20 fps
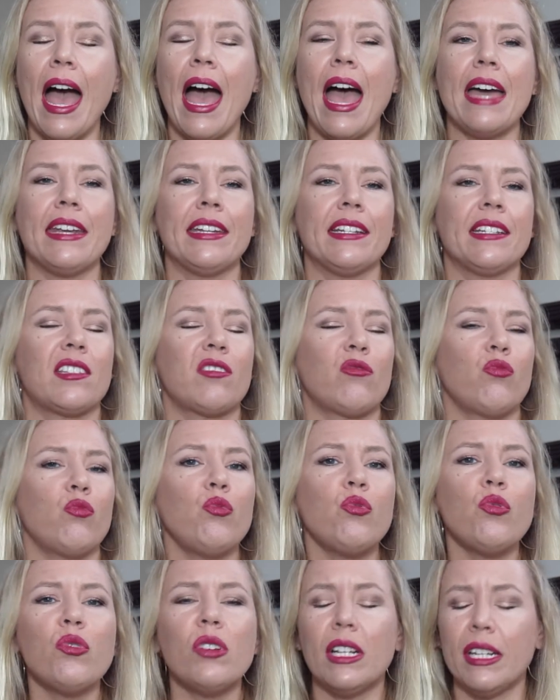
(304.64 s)
and it's
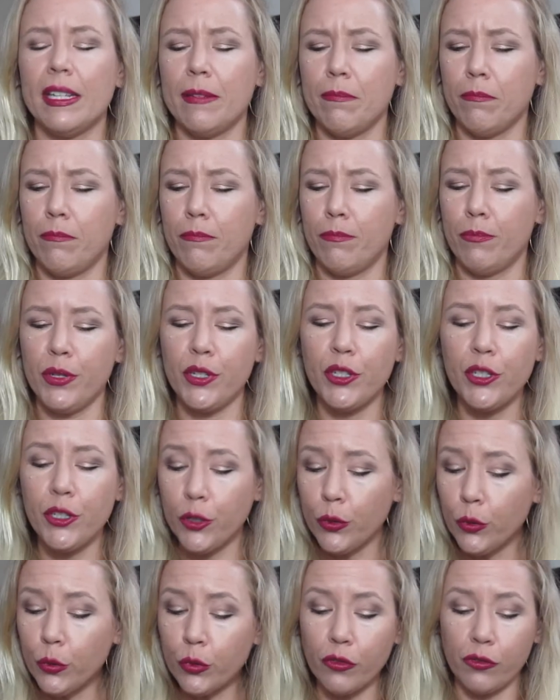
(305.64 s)
really
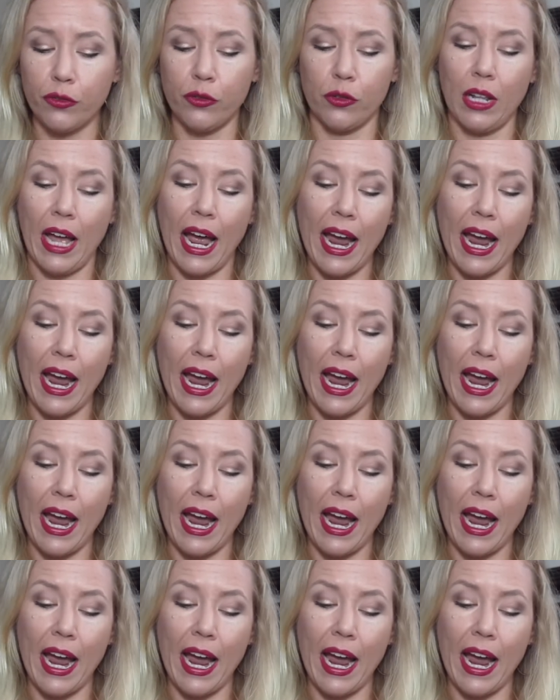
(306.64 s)
beautiful.